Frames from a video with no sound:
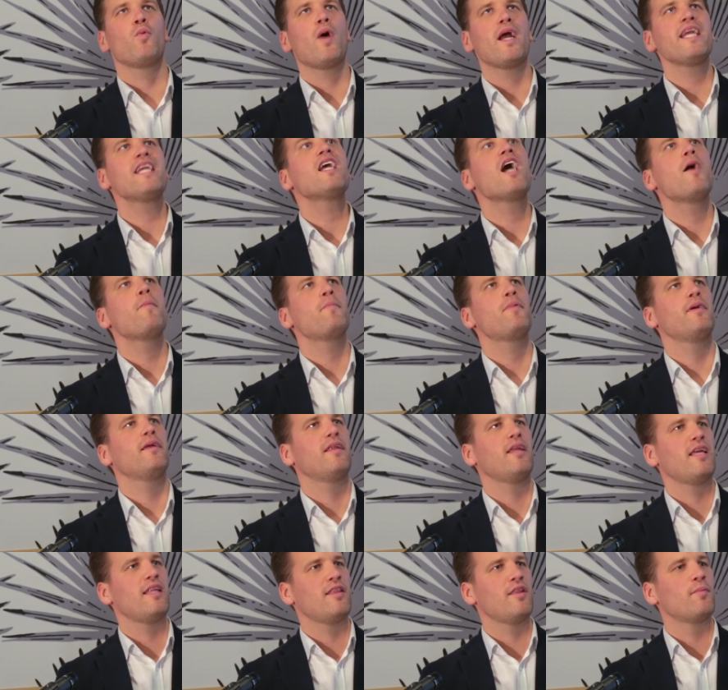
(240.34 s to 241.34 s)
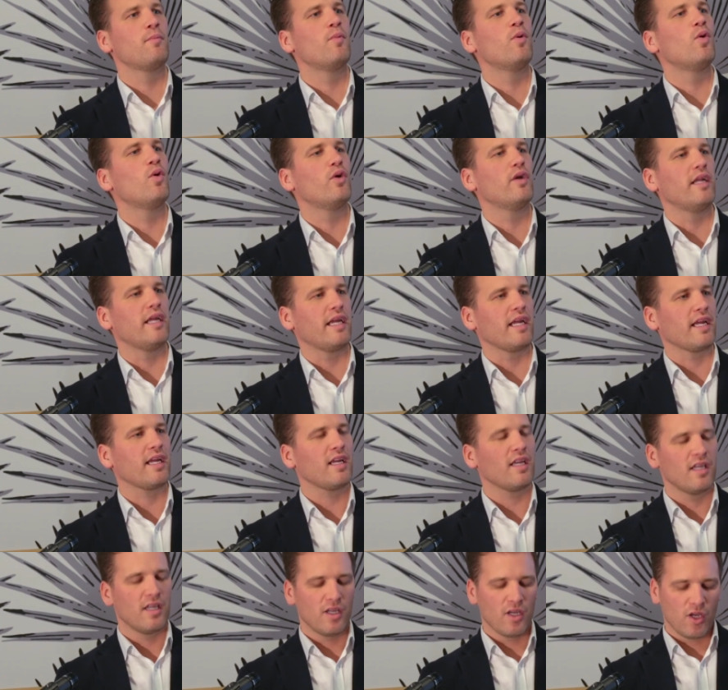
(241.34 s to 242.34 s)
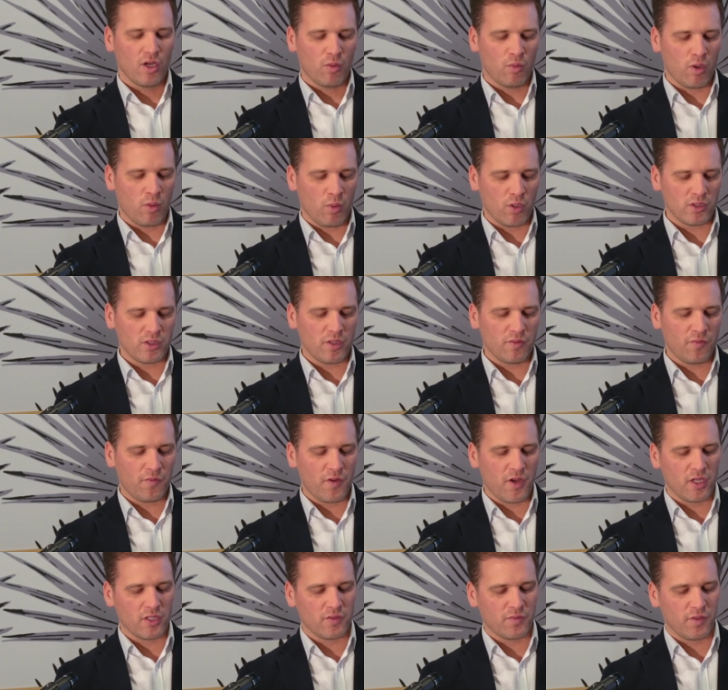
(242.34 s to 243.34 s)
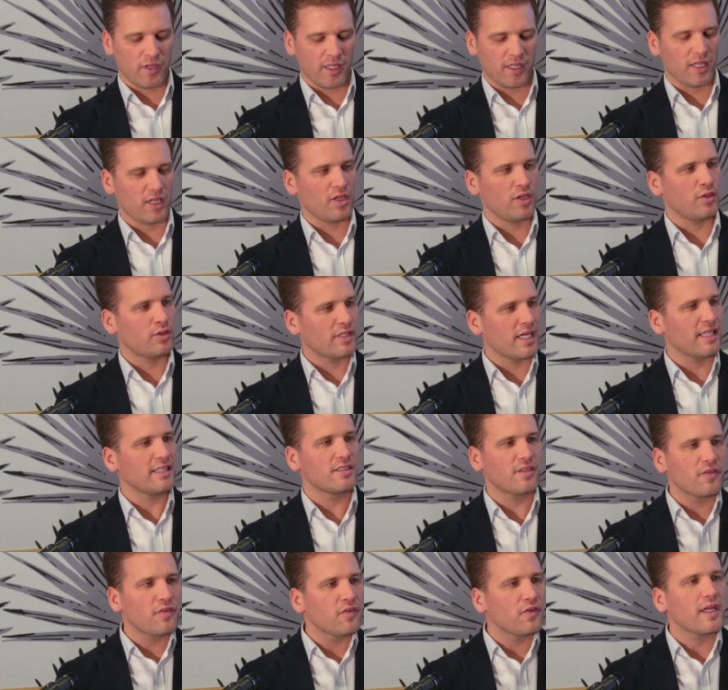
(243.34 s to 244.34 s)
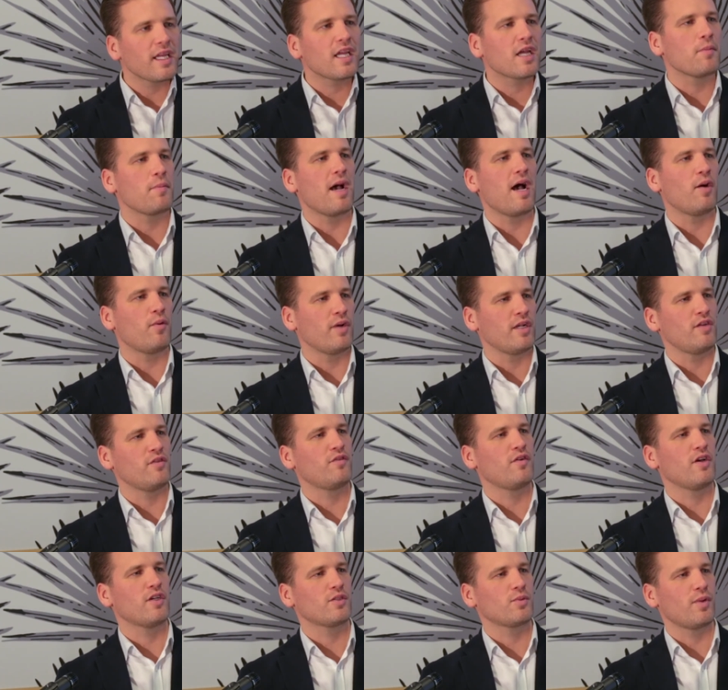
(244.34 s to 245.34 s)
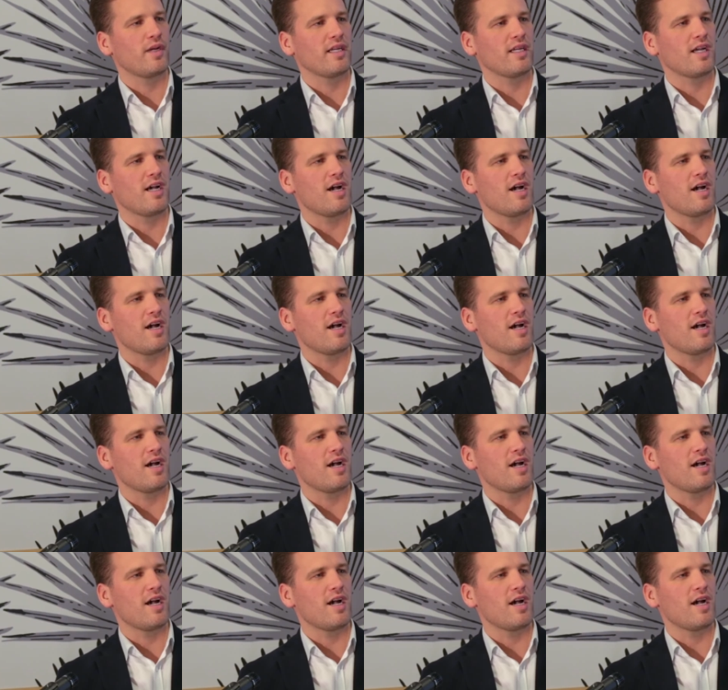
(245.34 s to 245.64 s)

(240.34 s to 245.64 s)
wake up in, in the morning, what's the first thing that you tend to think about when you first wake